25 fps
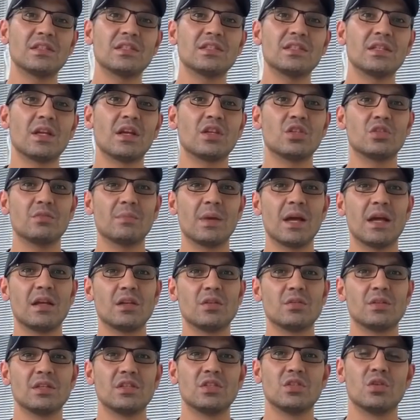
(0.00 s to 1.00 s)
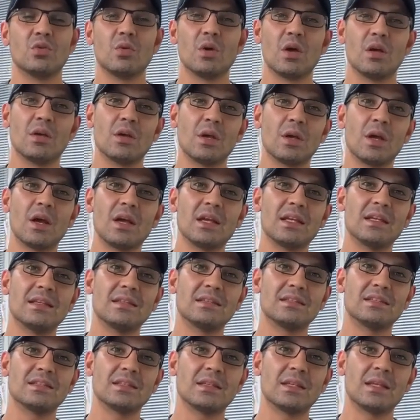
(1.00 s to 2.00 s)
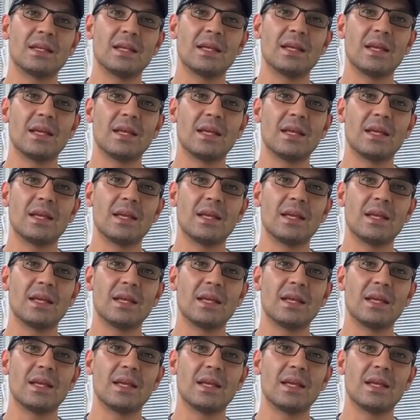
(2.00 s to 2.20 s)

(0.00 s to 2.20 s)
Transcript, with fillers: such batteries to our clients